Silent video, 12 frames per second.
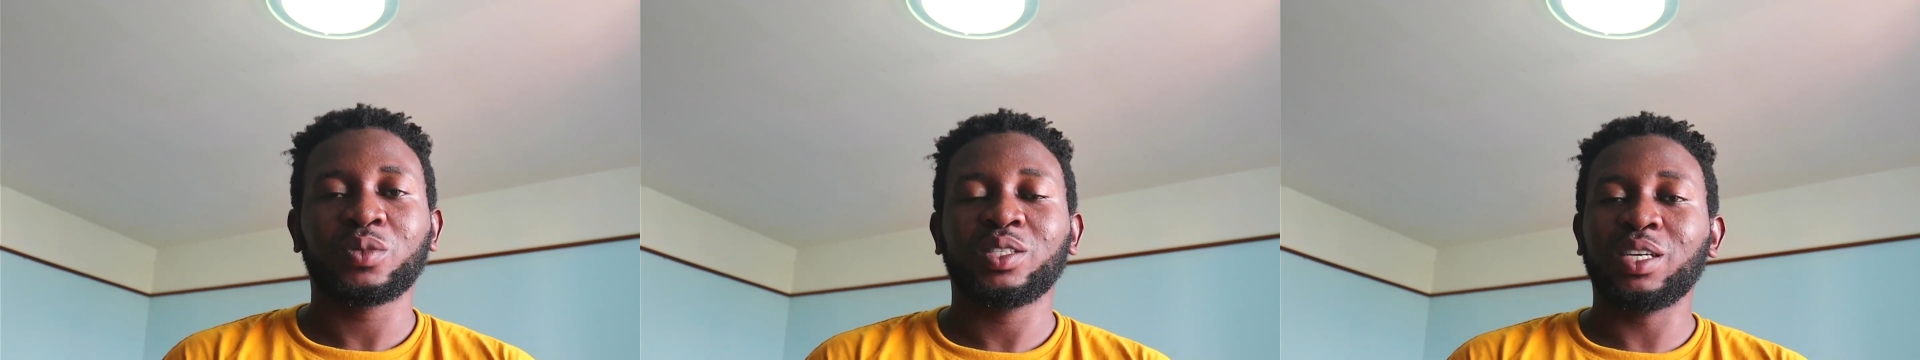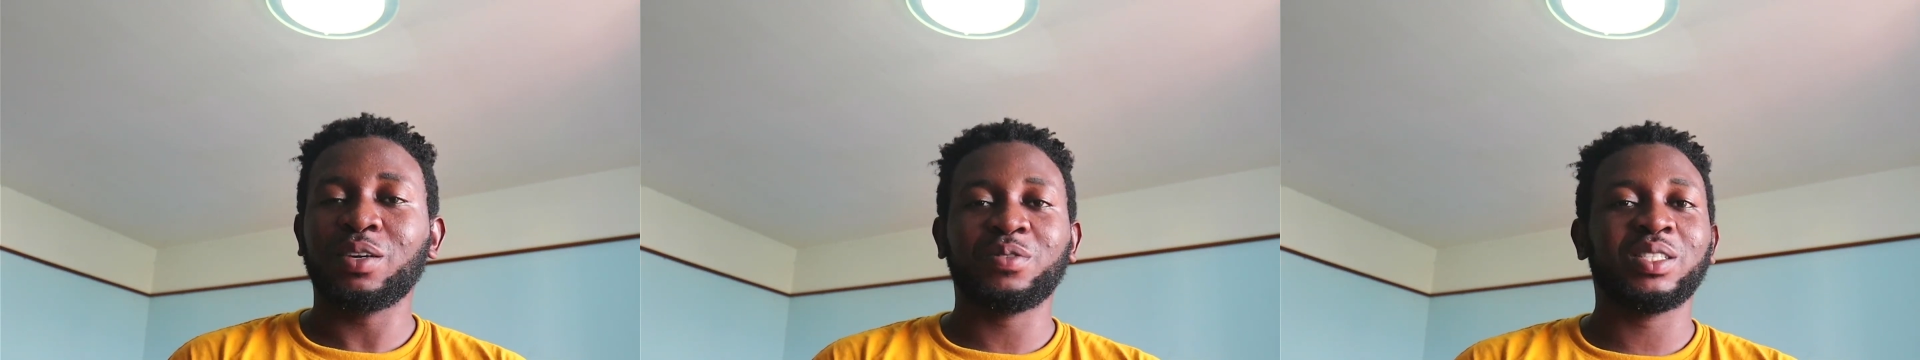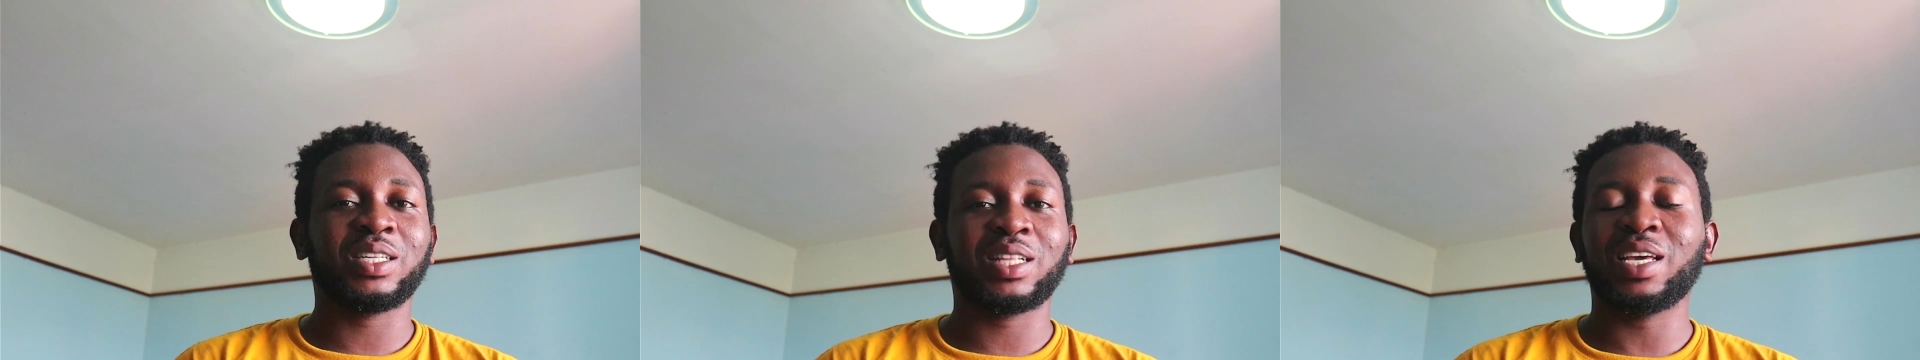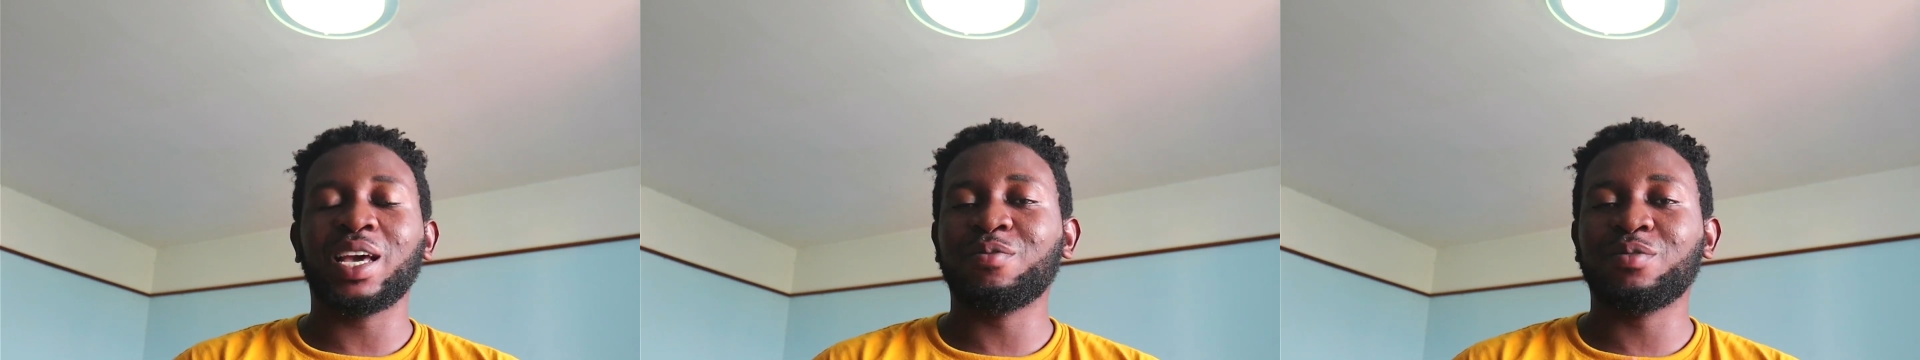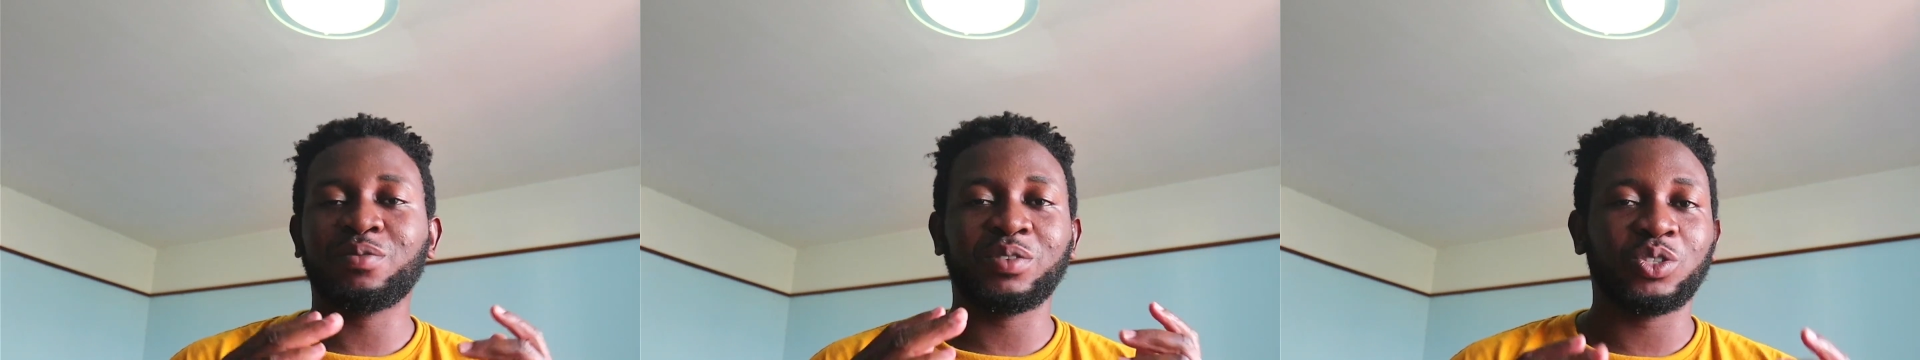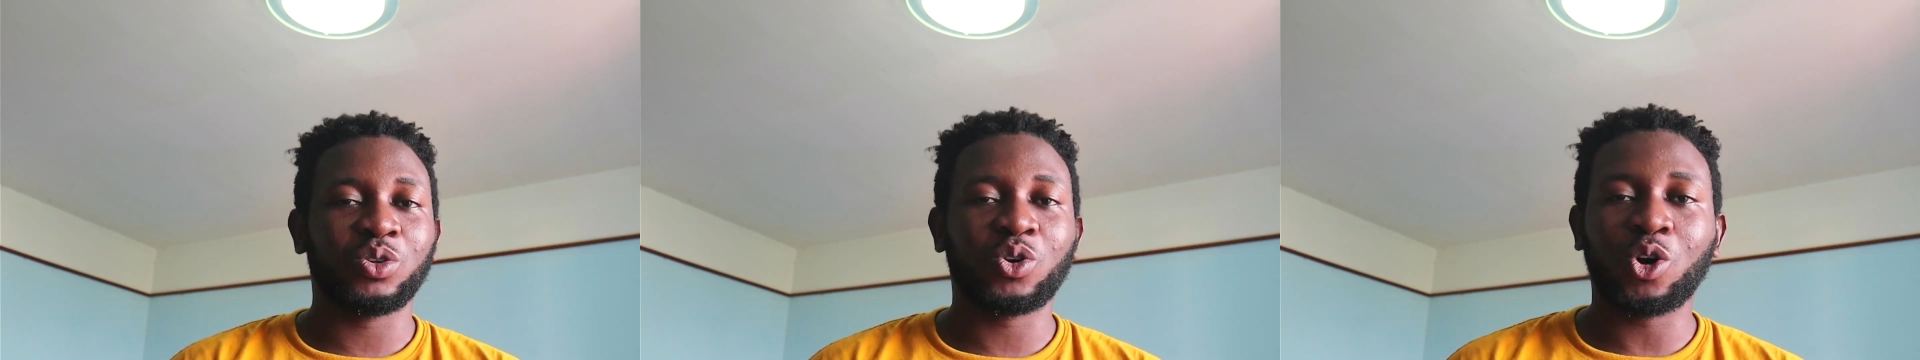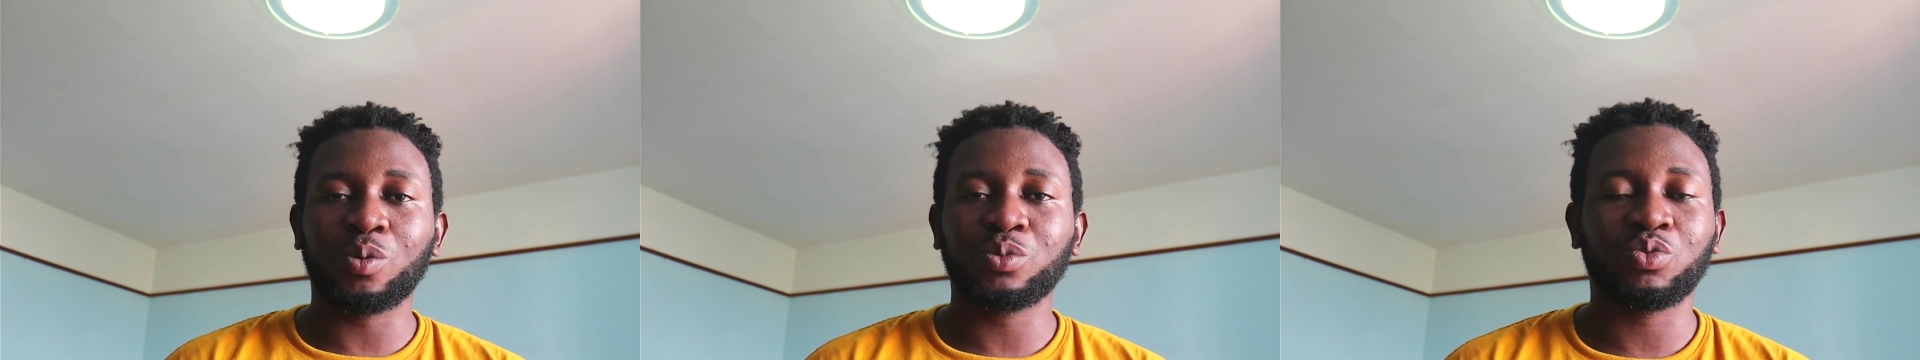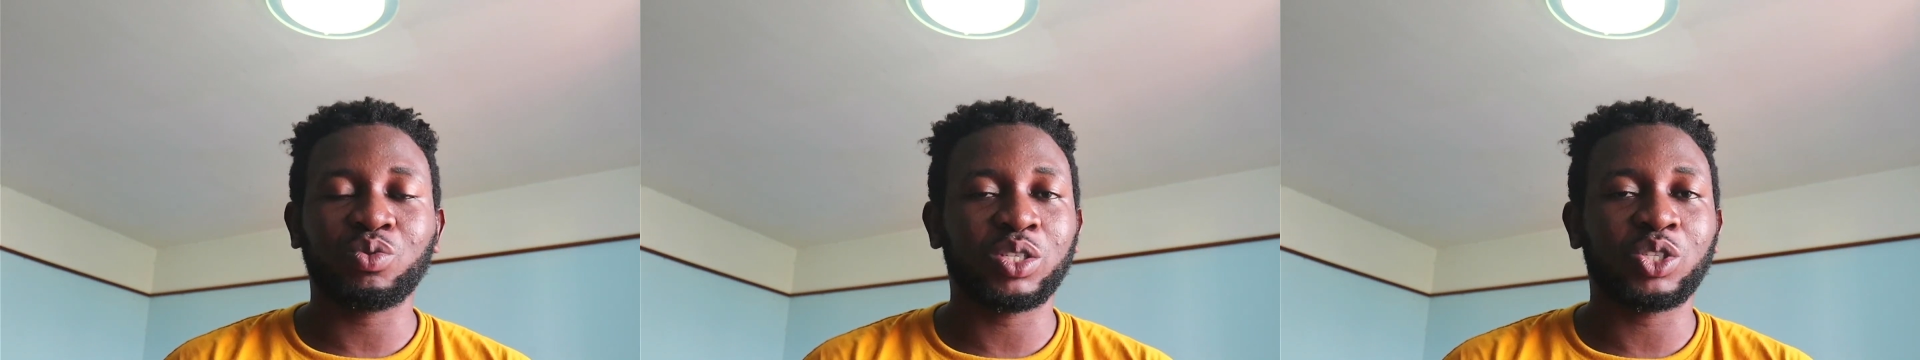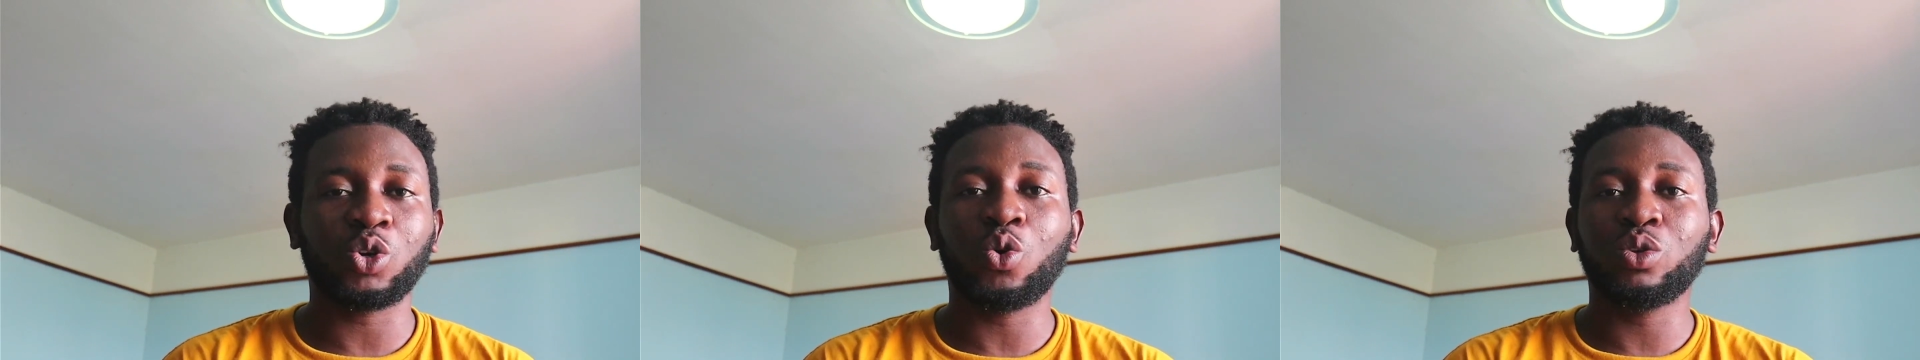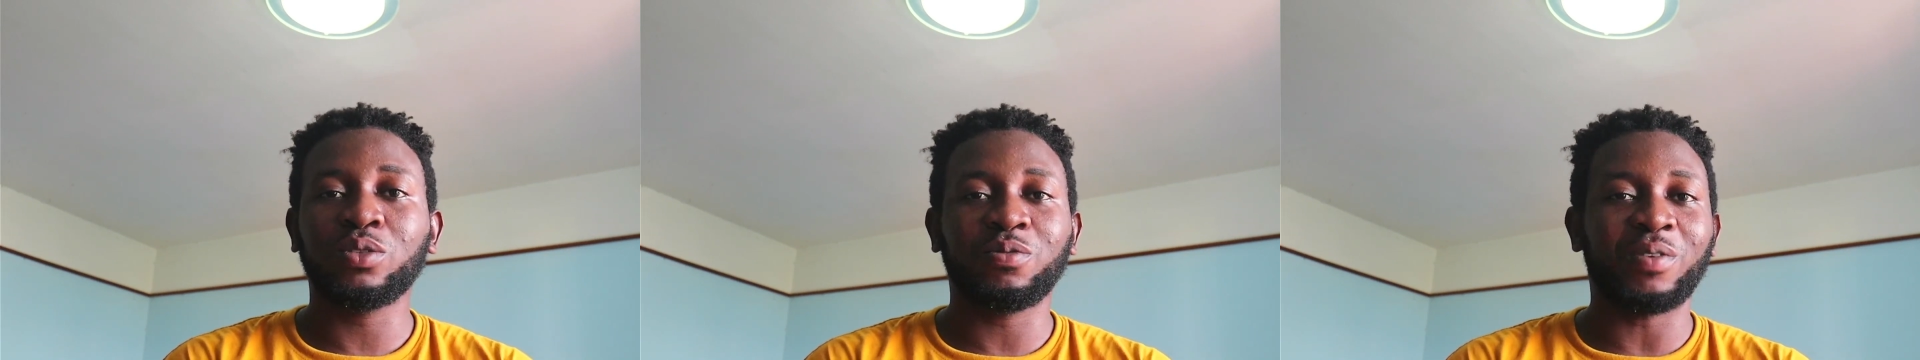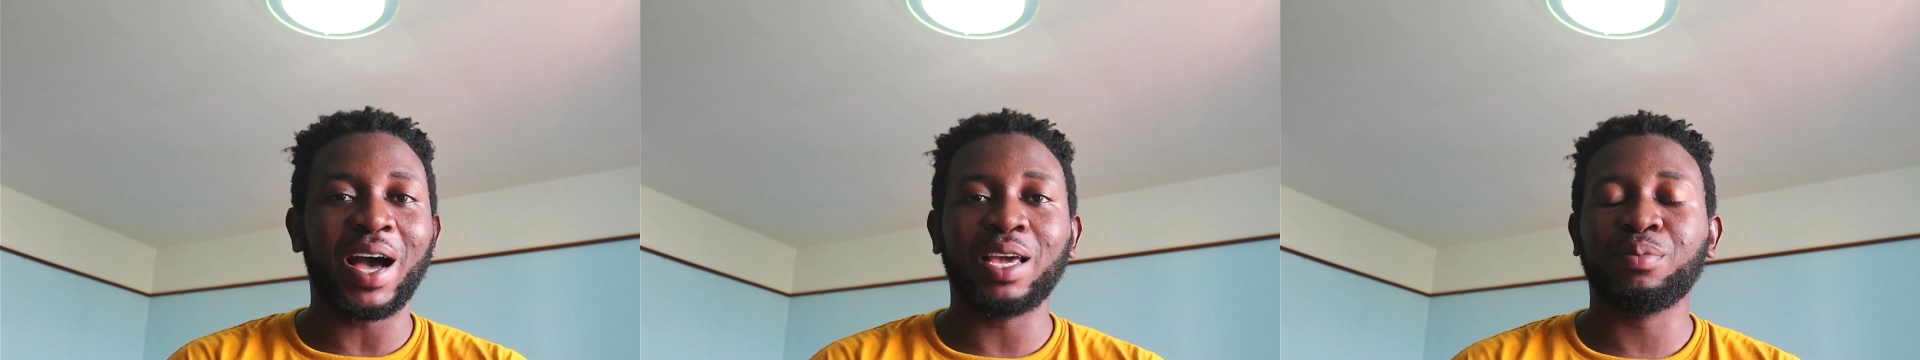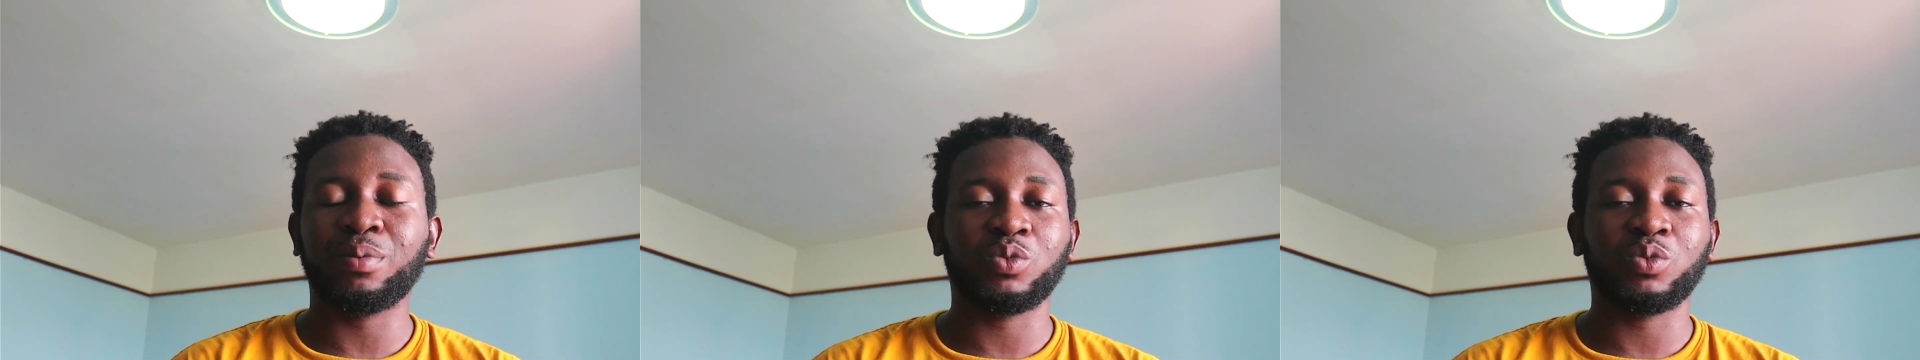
Definitely every video comes with its own vibe,